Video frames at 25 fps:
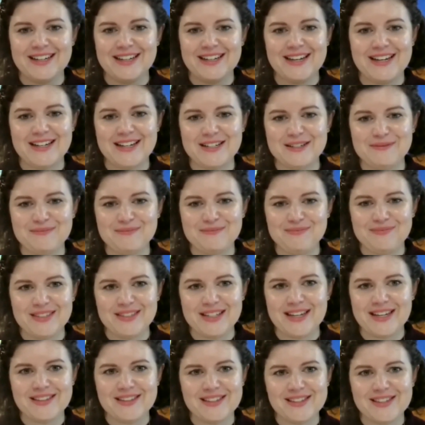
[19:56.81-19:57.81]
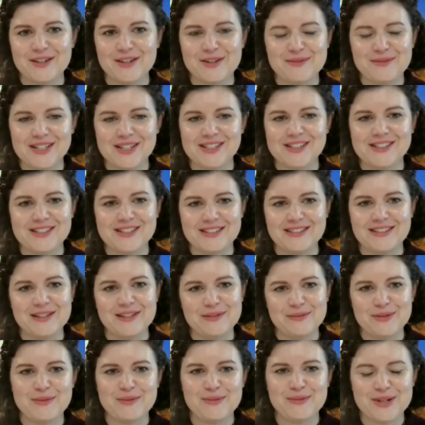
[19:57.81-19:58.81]
There's so much
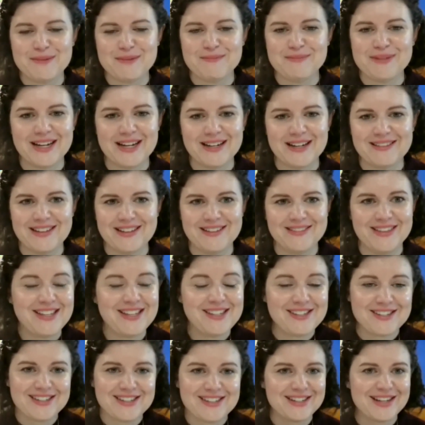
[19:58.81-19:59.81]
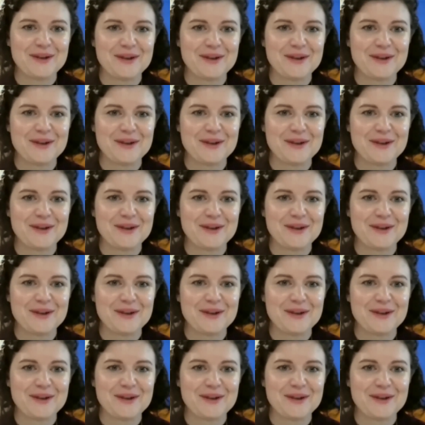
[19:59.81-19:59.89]
that we would unpack there. That's just a